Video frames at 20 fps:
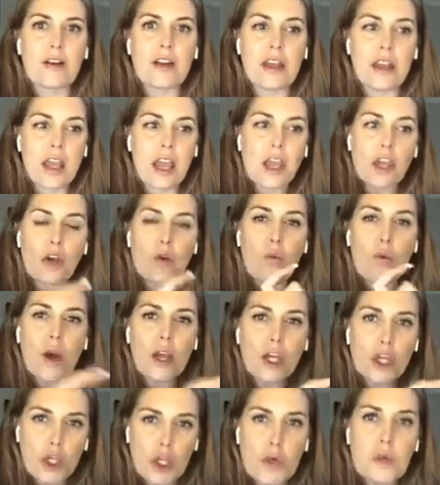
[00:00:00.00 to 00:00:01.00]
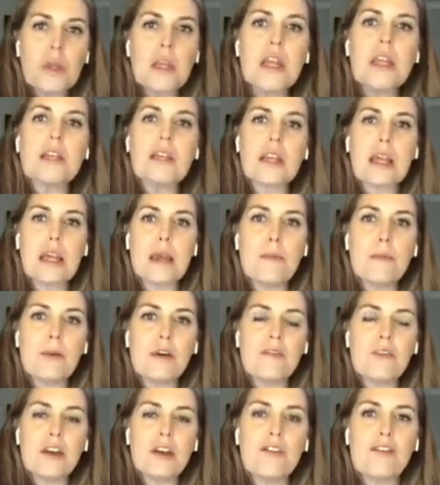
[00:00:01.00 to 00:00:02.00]
to get you what you need to keep
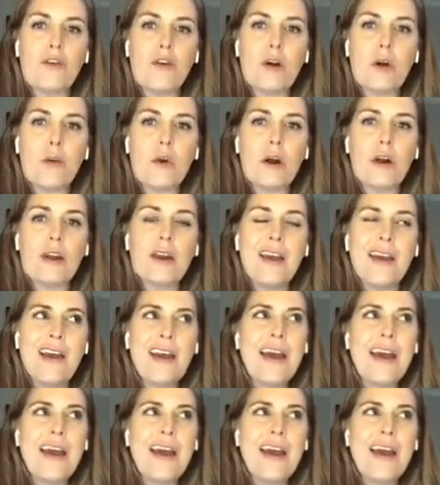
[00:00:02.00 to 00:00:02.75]
moving forward.